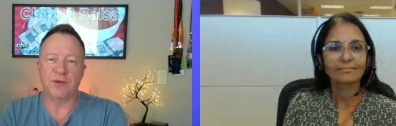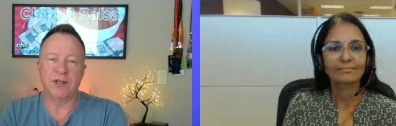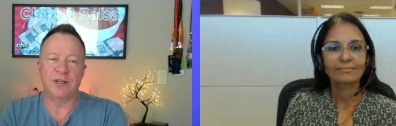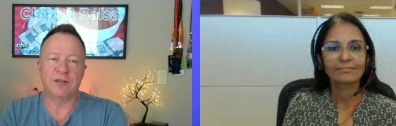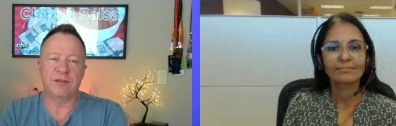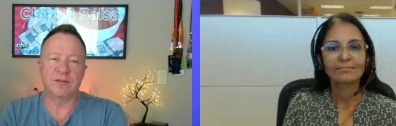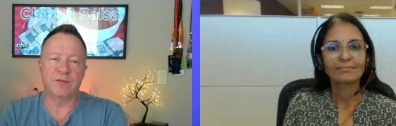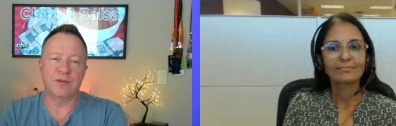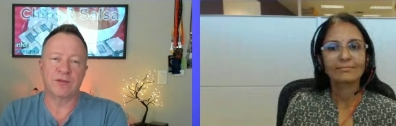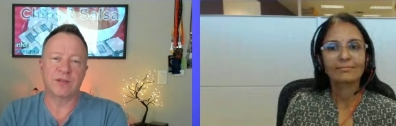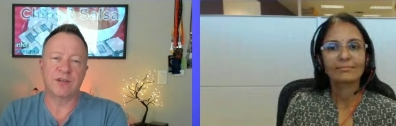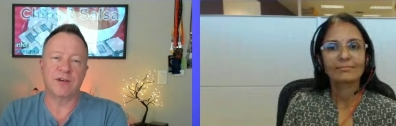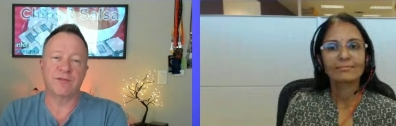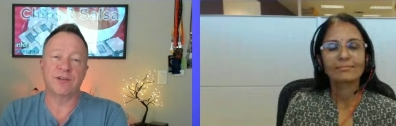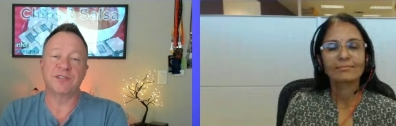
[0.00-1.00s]
Speaker 1: we will
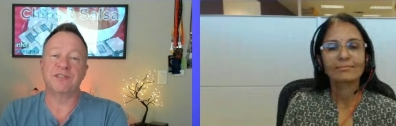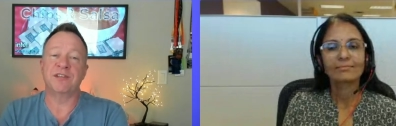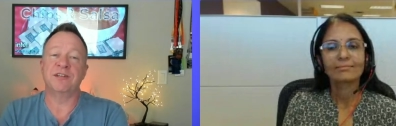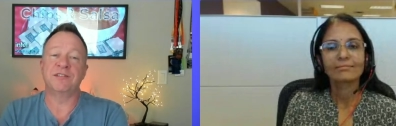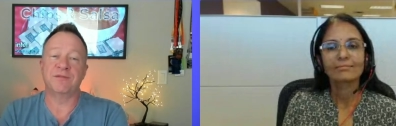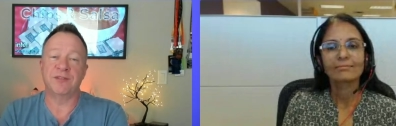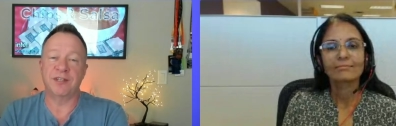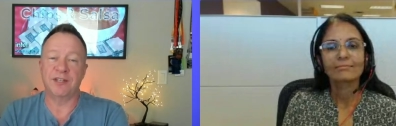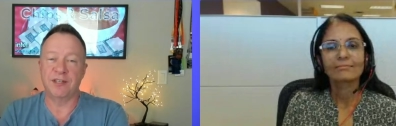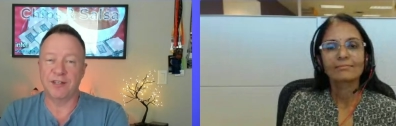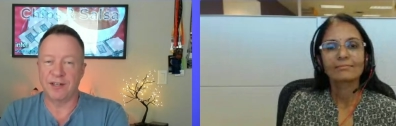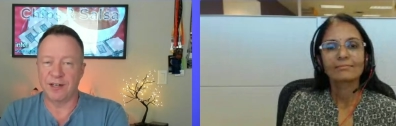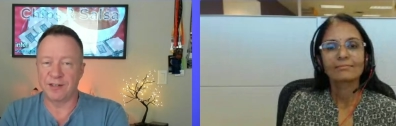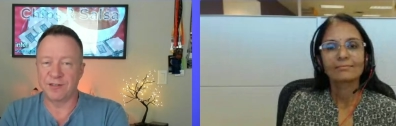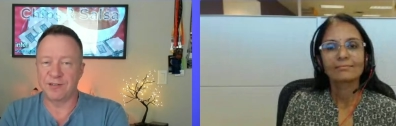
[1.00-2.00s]
cover extensively in
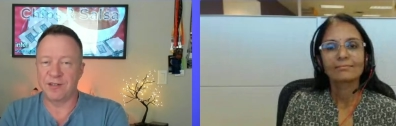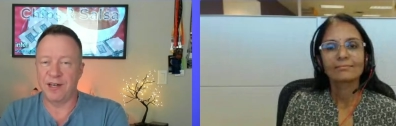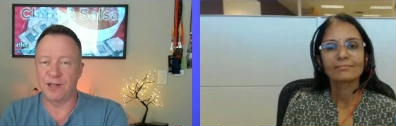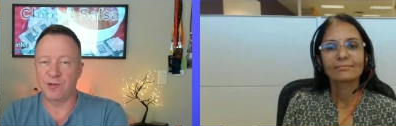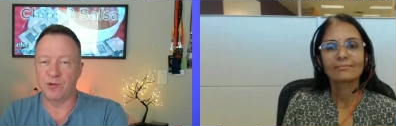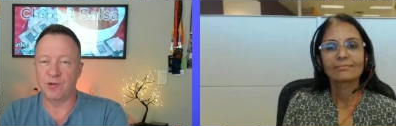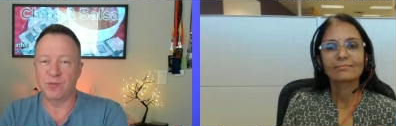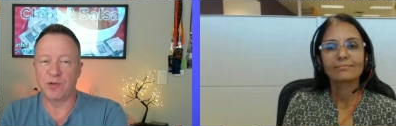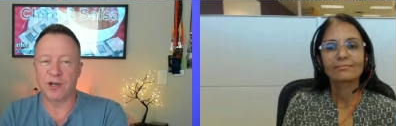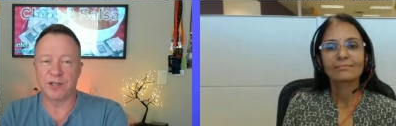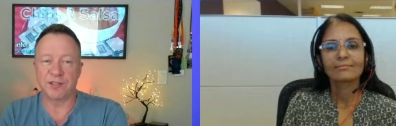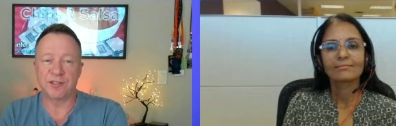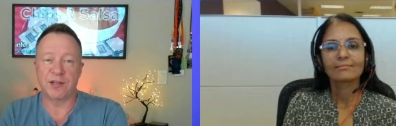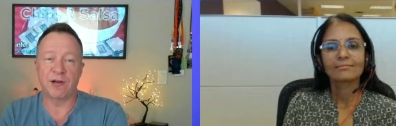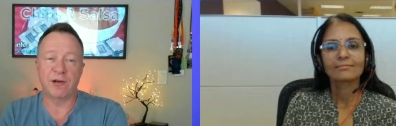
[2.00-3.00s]
the next annual
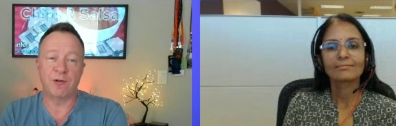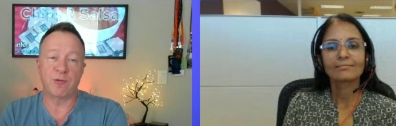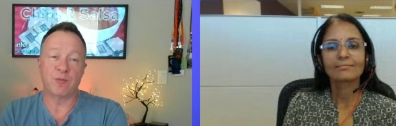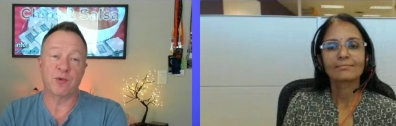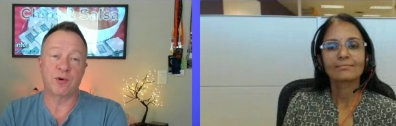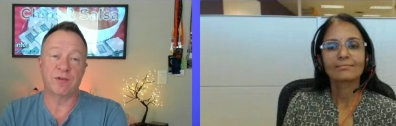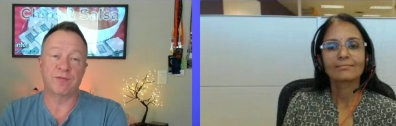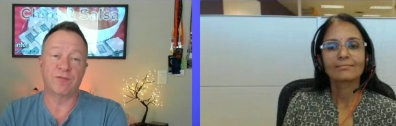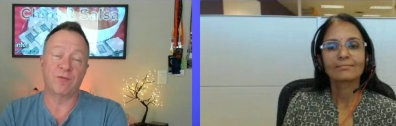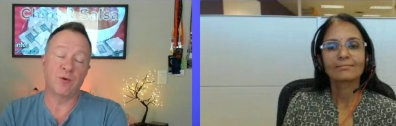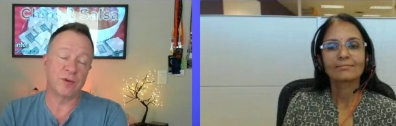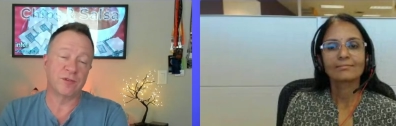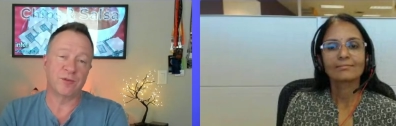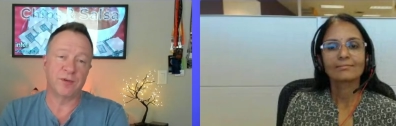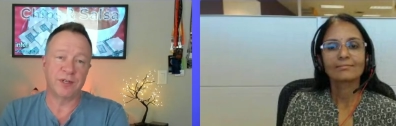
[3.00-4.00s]
product security report
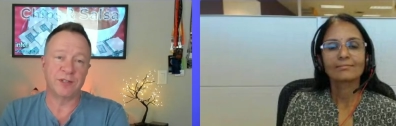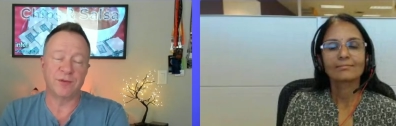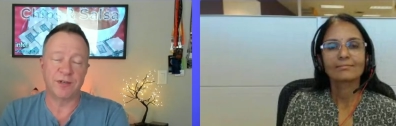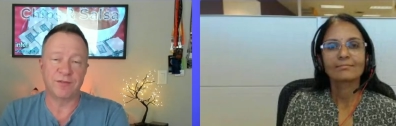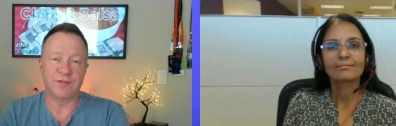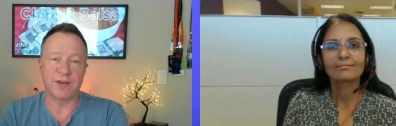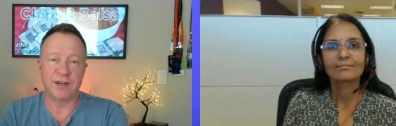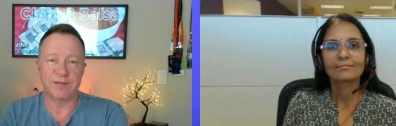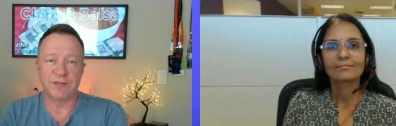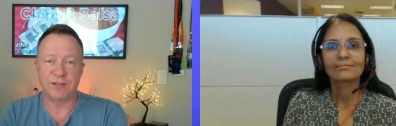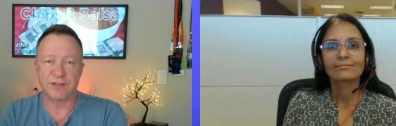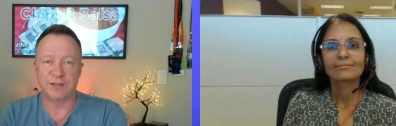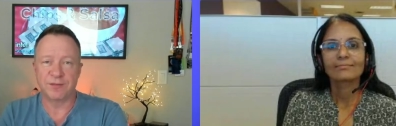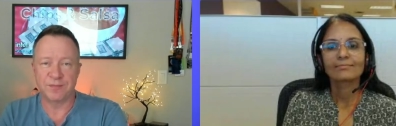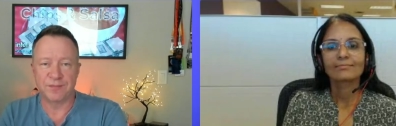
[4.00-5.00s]
for 2025.
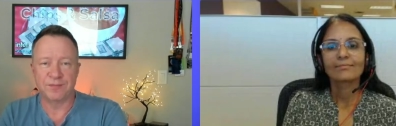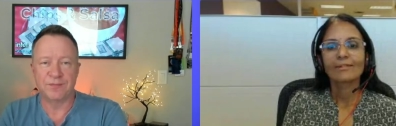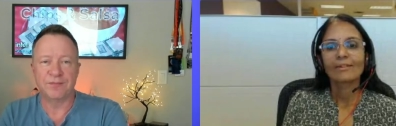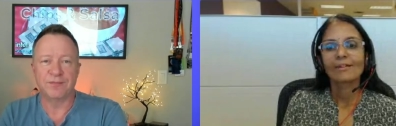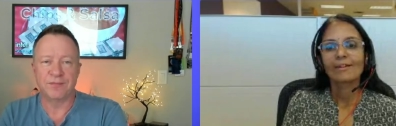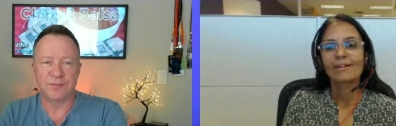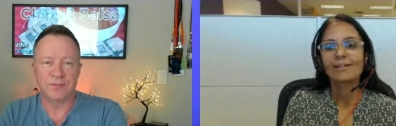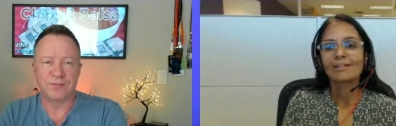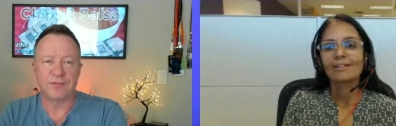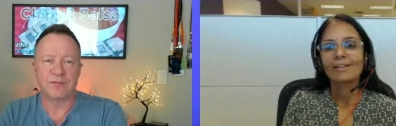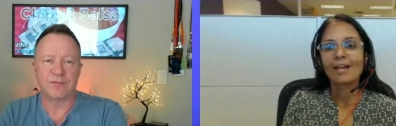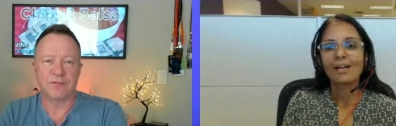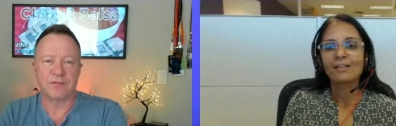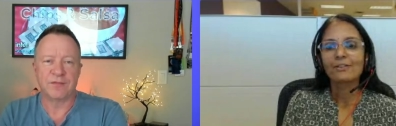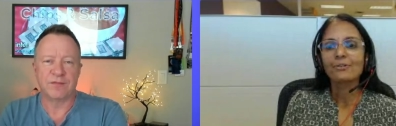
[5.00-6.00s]

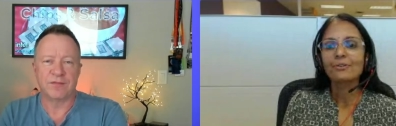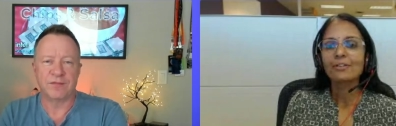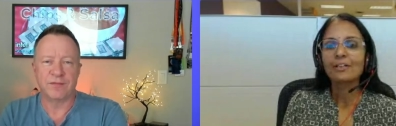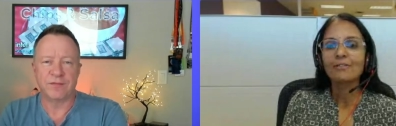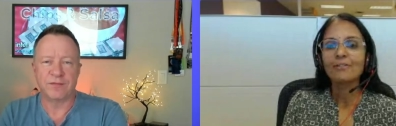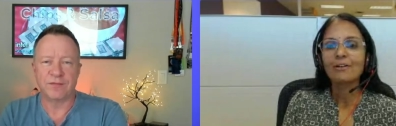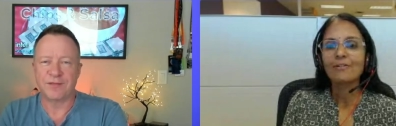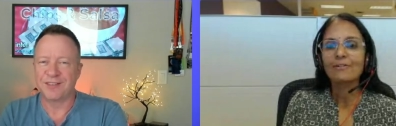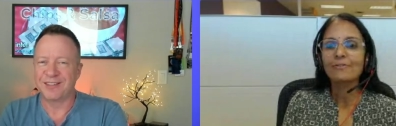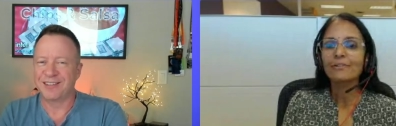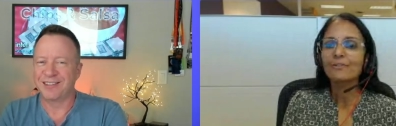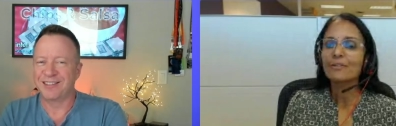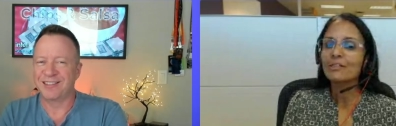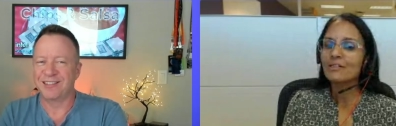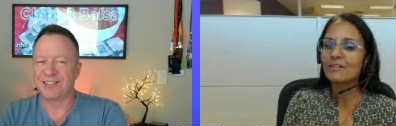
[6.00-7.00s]
Speaker 2: Can you give our
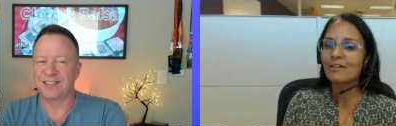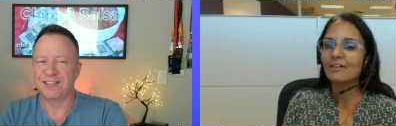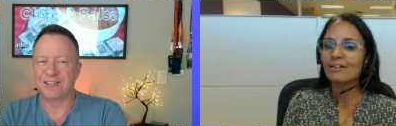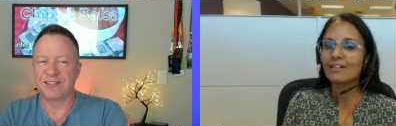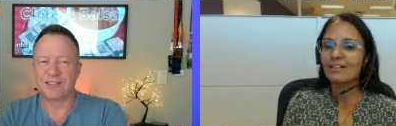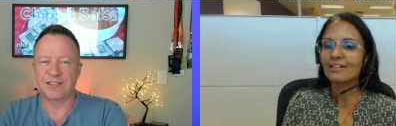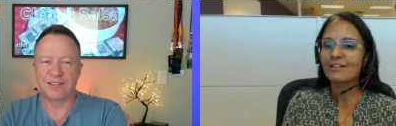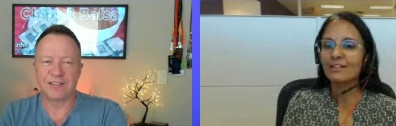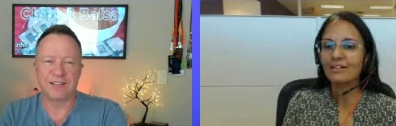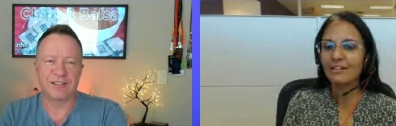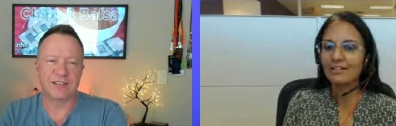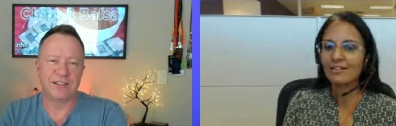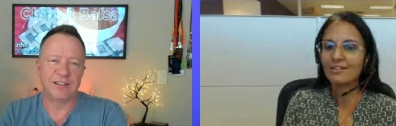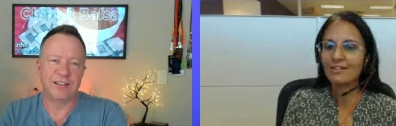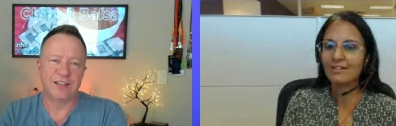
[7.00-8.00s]
viewers a
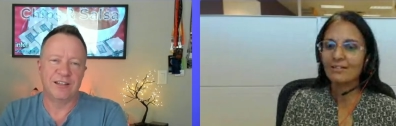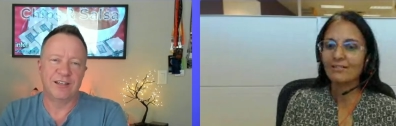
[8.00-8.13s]
hint?